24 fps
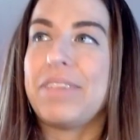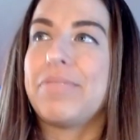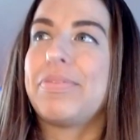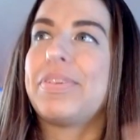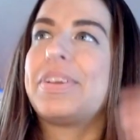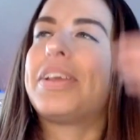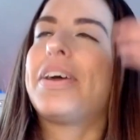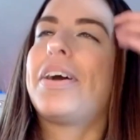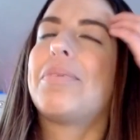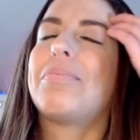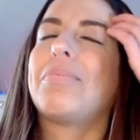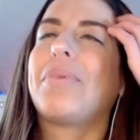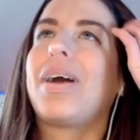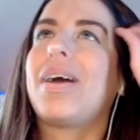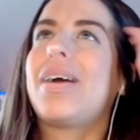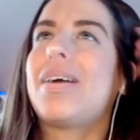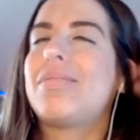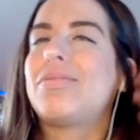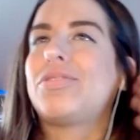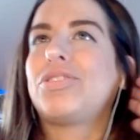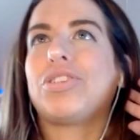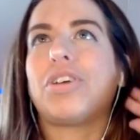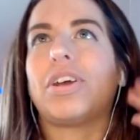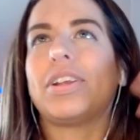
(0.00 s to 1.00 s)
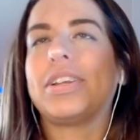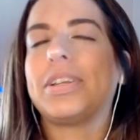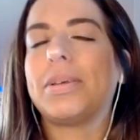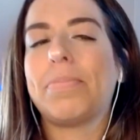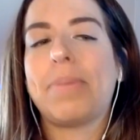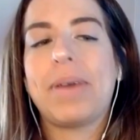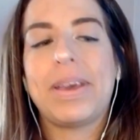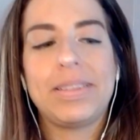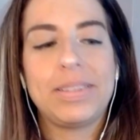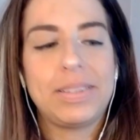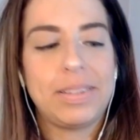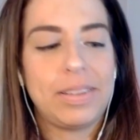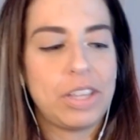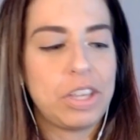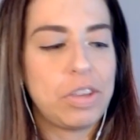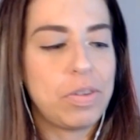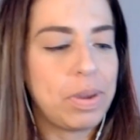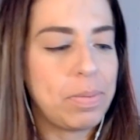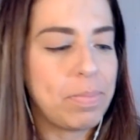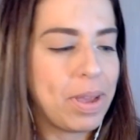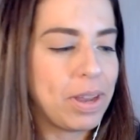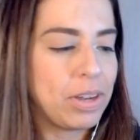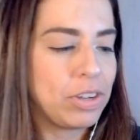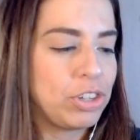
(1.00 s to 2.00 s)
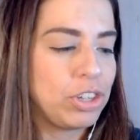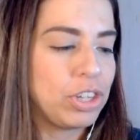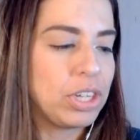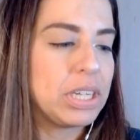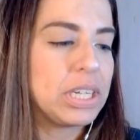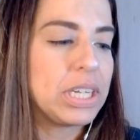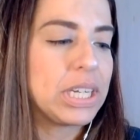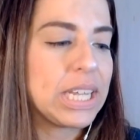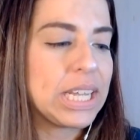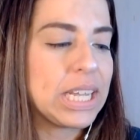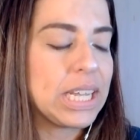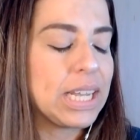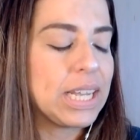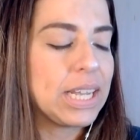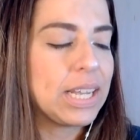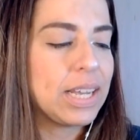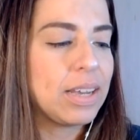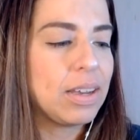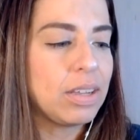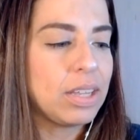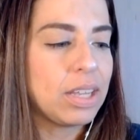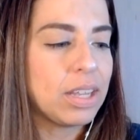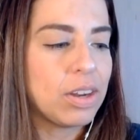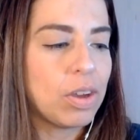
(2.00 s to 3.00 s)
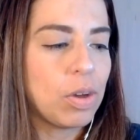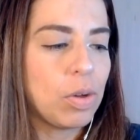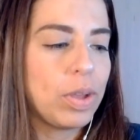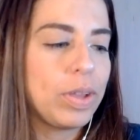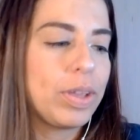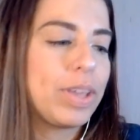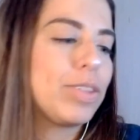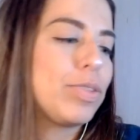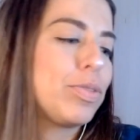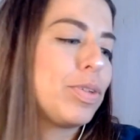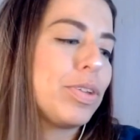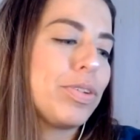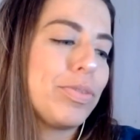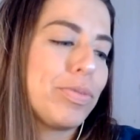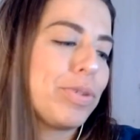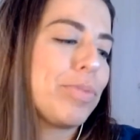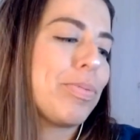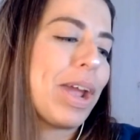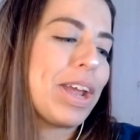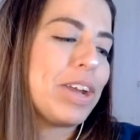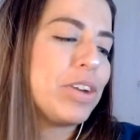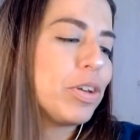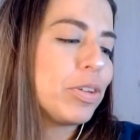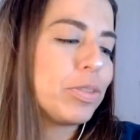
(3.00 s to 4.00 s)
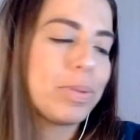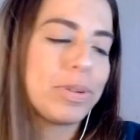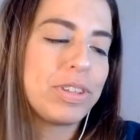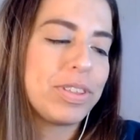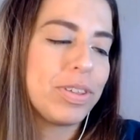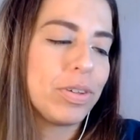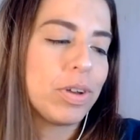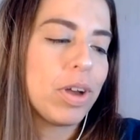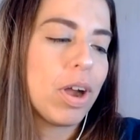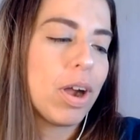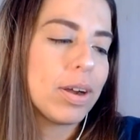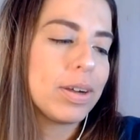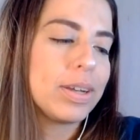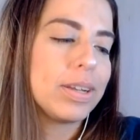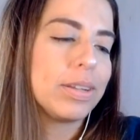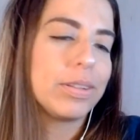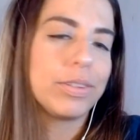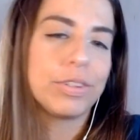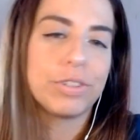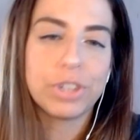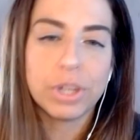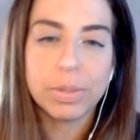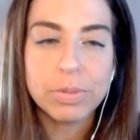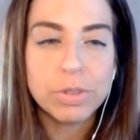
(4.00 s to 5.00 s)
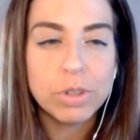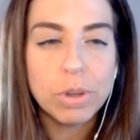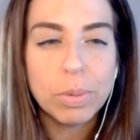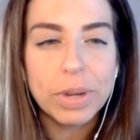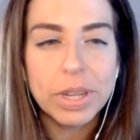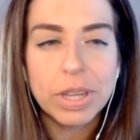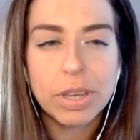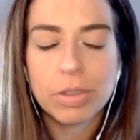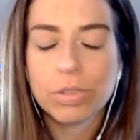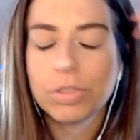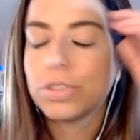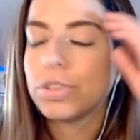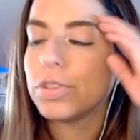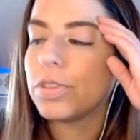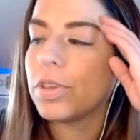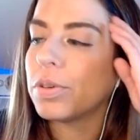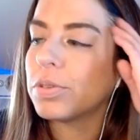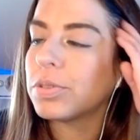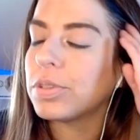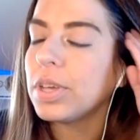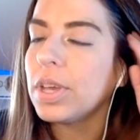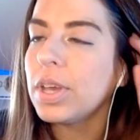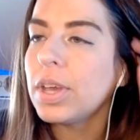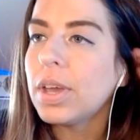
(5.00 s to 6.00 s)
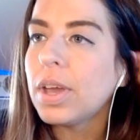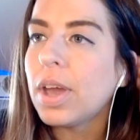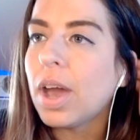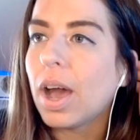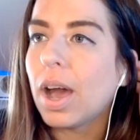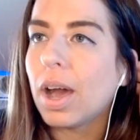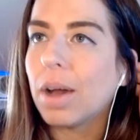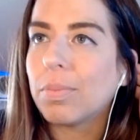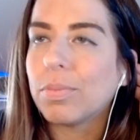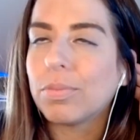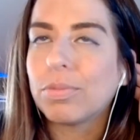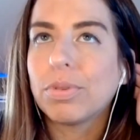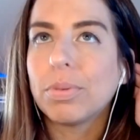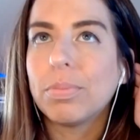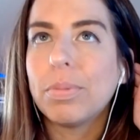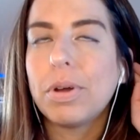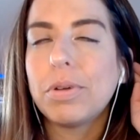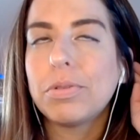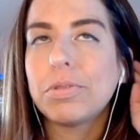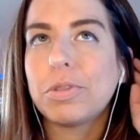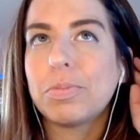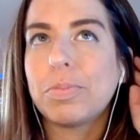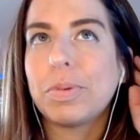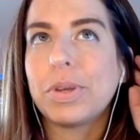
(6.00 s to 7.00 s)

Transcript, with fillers: even um uh, Sean Tempesta that you had mentioned, he you know because you, are right, no, especially the car dealerships, nobody goes to those um, remotes.